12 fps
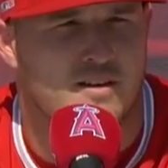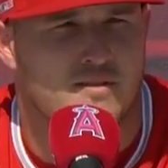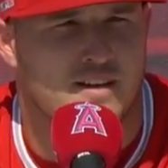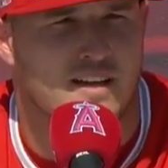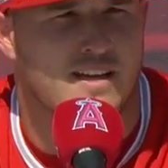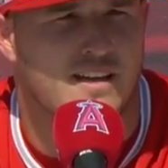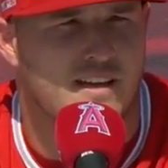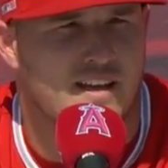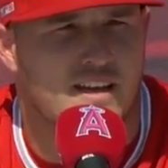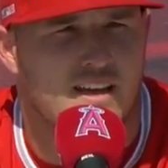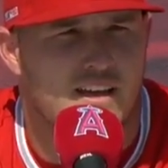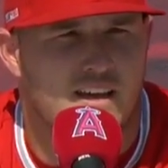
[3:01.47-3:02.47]
day.
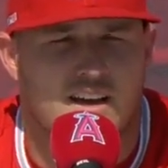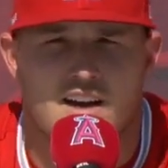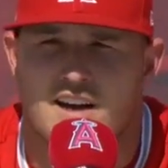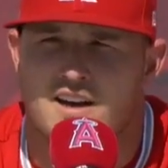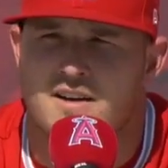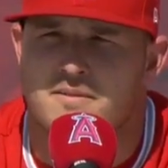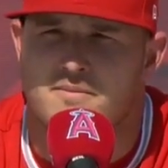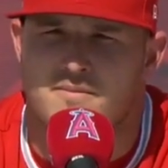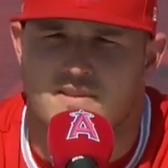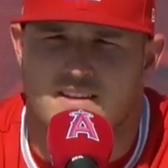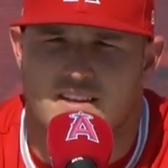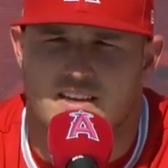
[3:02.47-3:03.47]
Um,
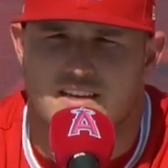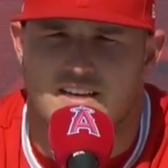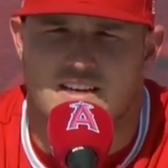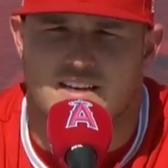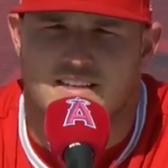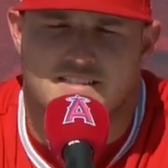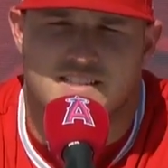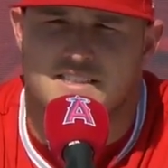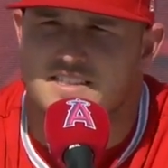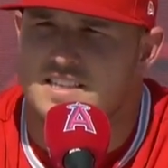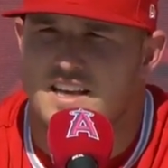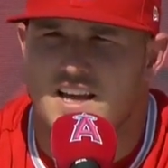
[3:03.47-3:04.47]
uh, just
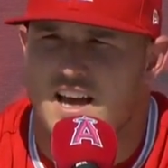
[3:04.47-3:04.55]
I